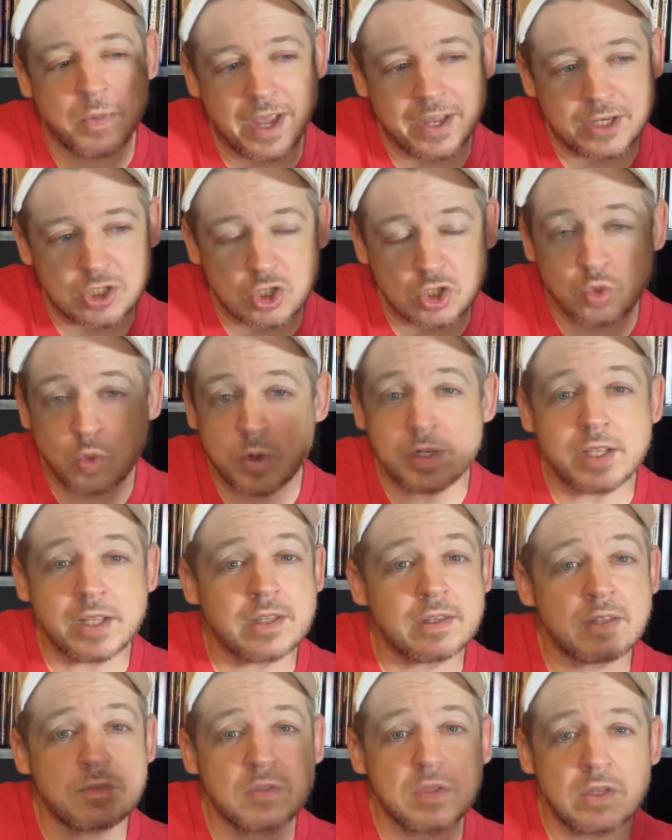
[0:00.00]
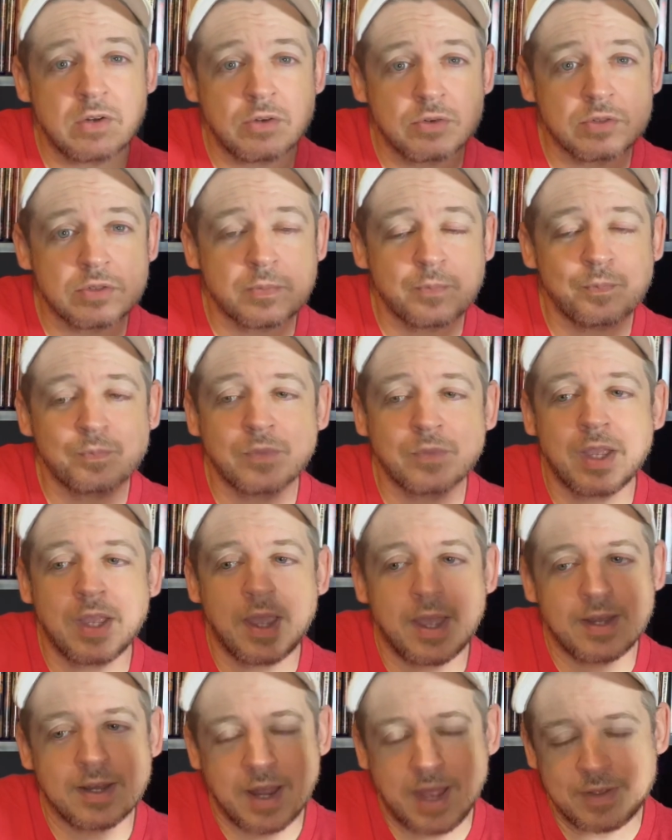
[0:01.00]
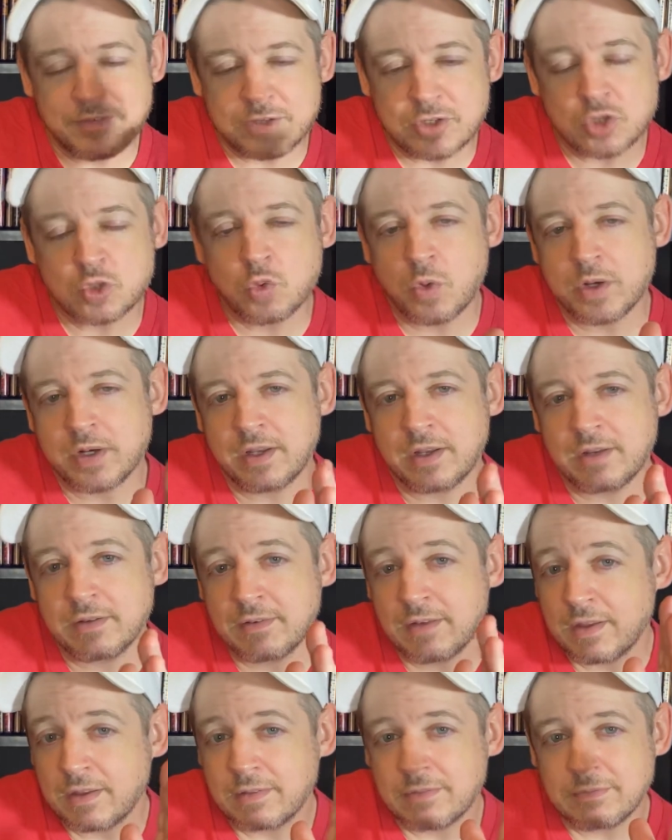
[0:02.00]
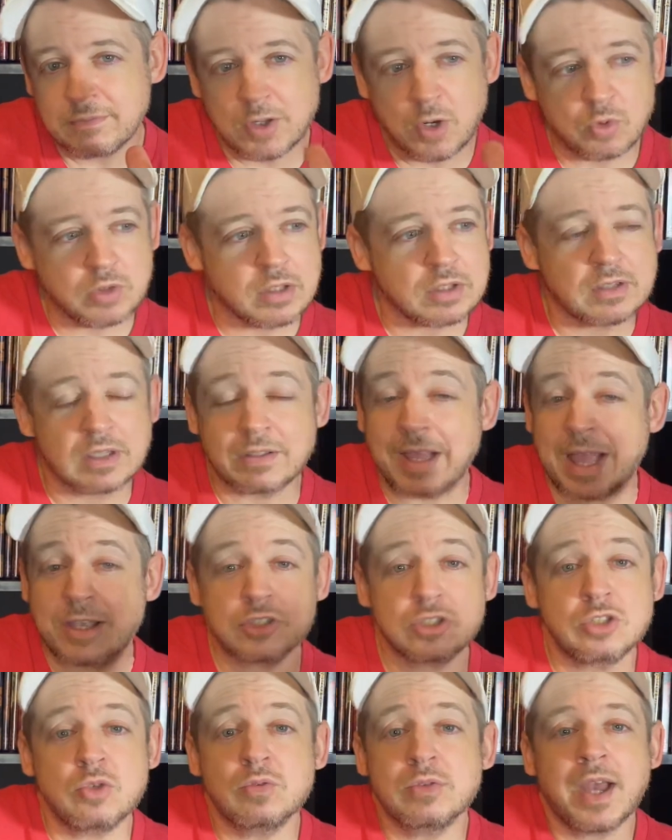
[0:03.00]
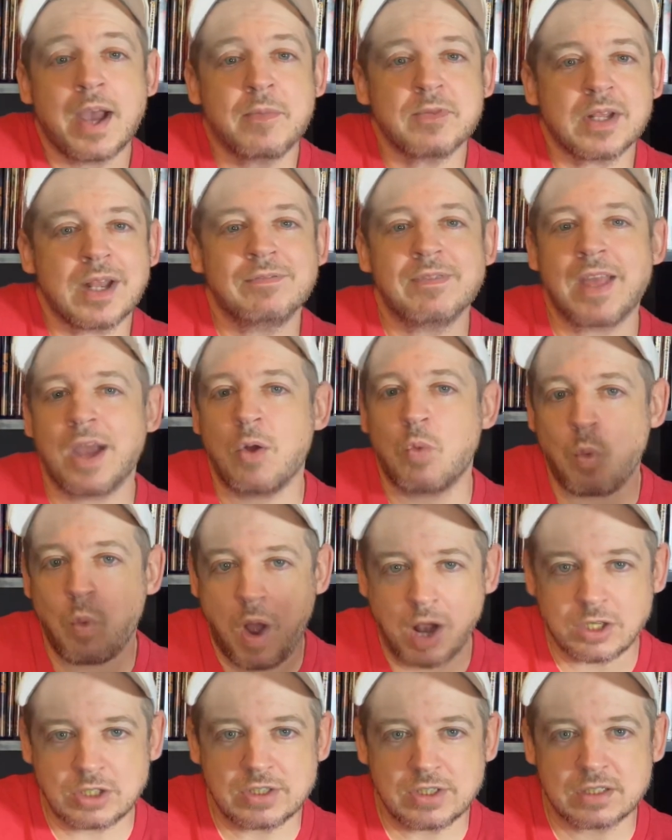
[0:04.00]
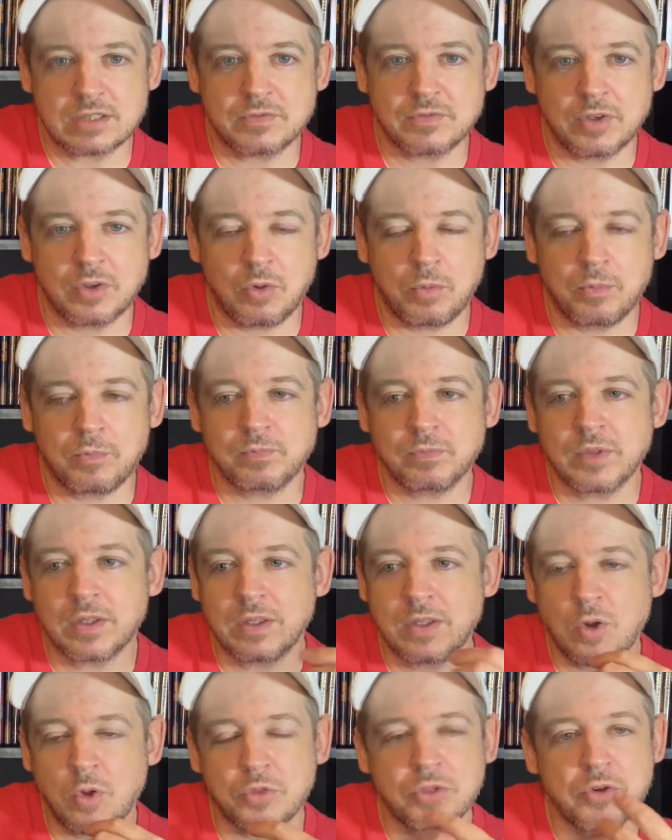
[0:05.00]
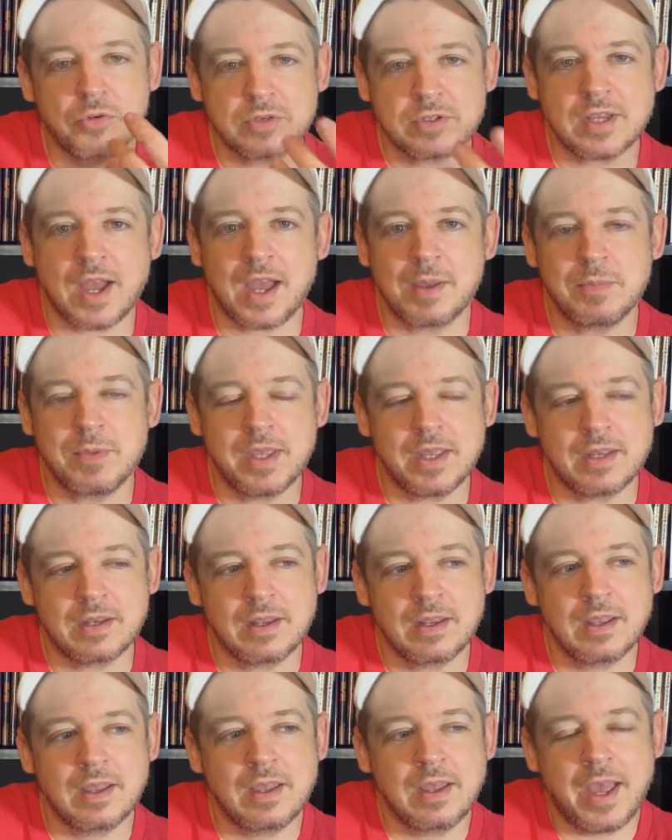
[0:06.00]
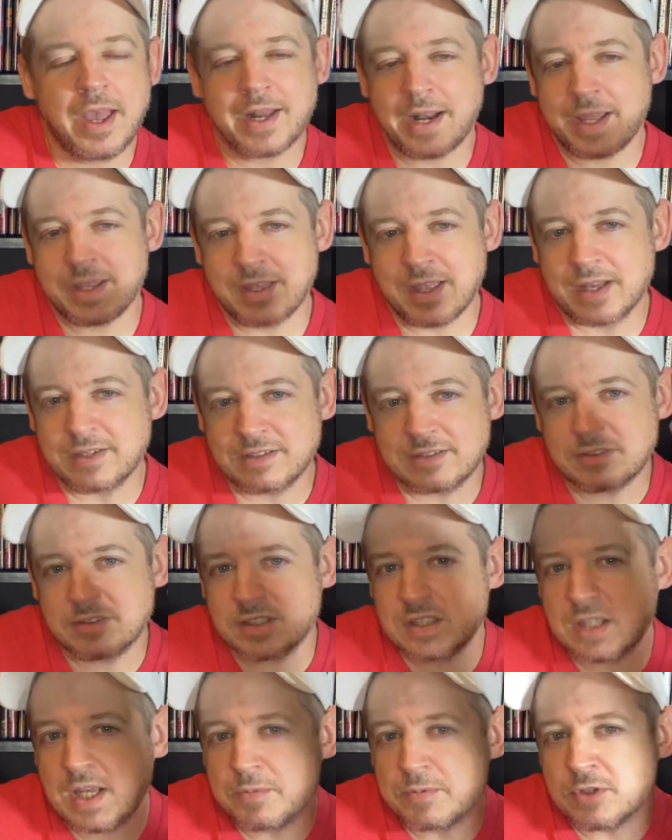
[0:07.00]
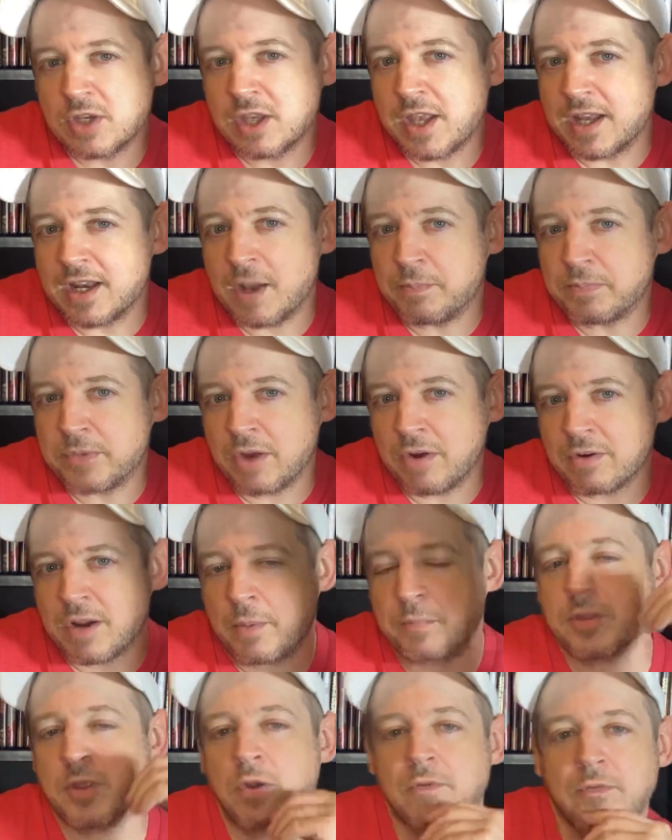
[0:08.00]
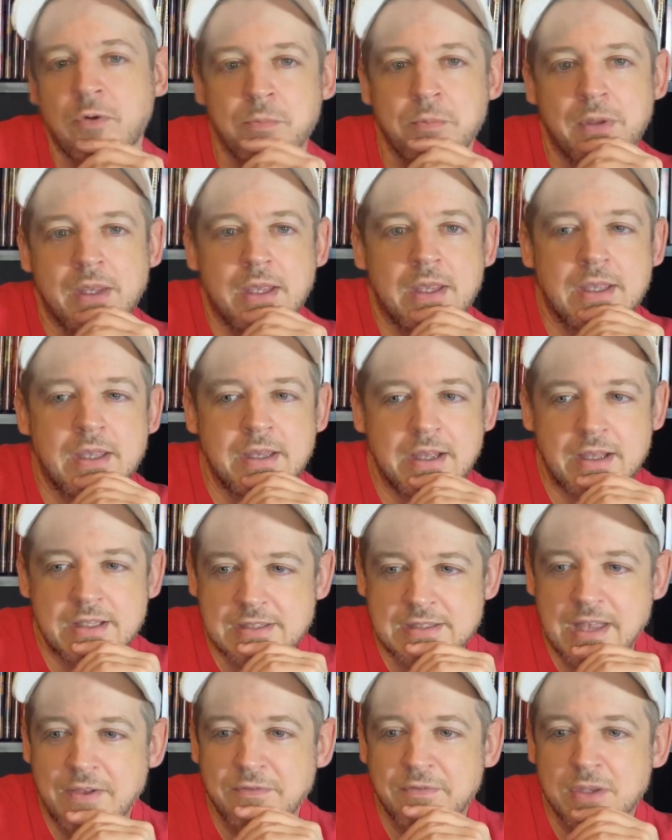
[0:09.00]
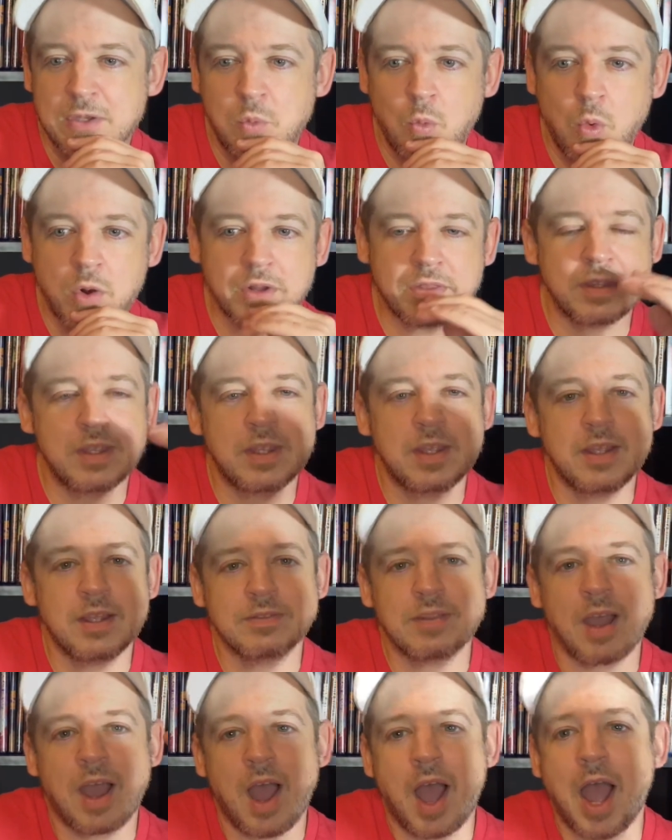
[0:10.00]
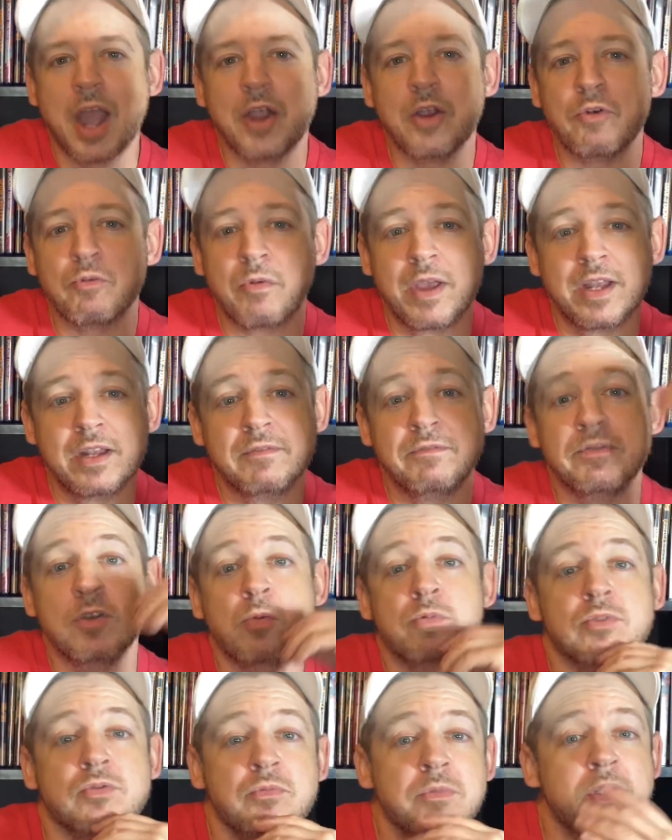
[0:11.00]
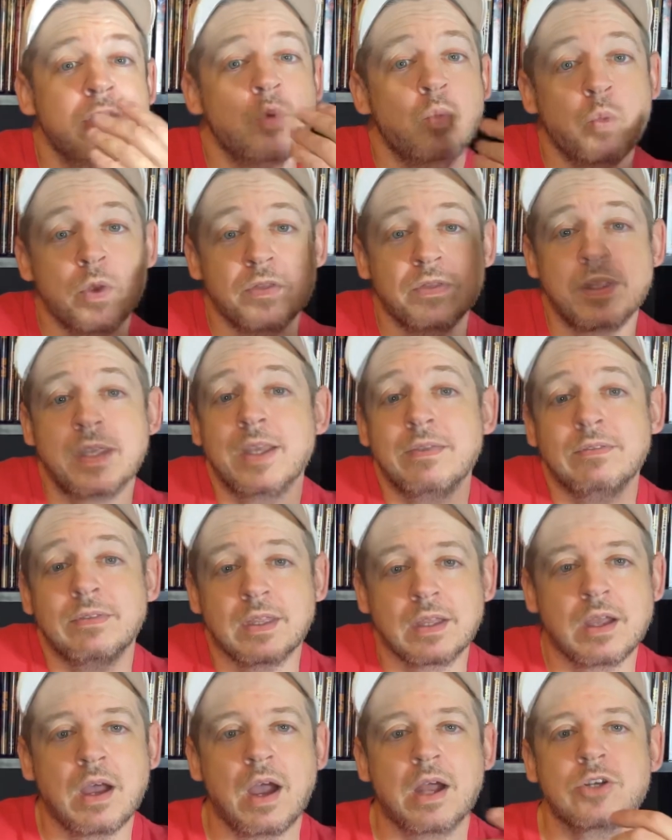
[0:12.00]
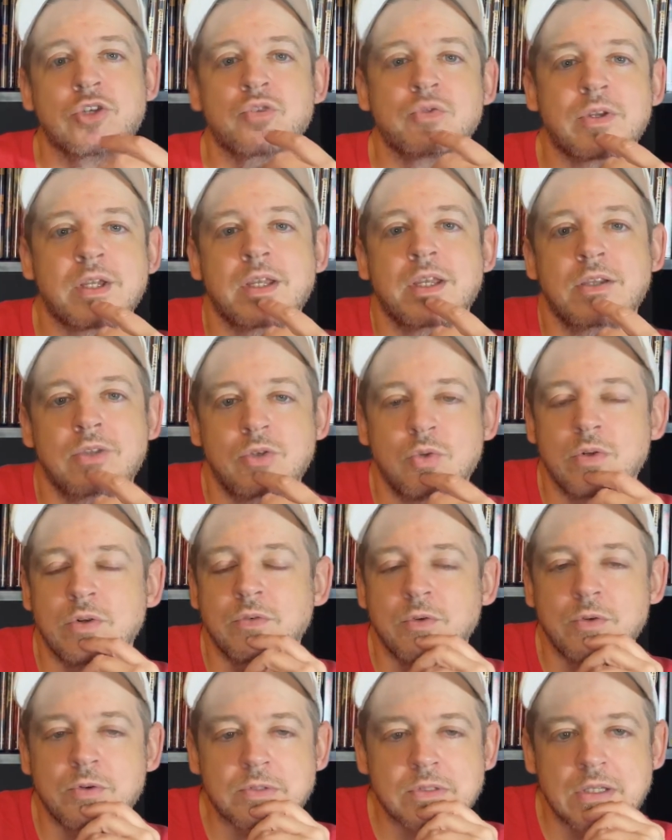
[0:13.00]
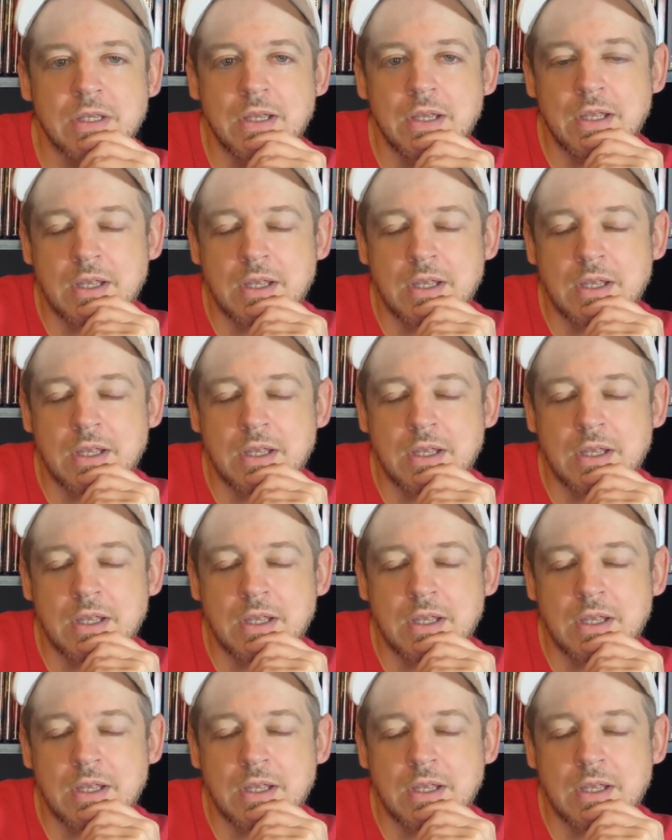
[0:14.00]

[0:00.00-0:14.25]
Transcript: I enjoyed it in the theaters, and I've enjoyed it, you know, the, the last two times that I've now watched this film, you know, third time in, and I it keeps getting up there and up there for me it's definitely one of the, the higher rated films for me within the Conjuring universe.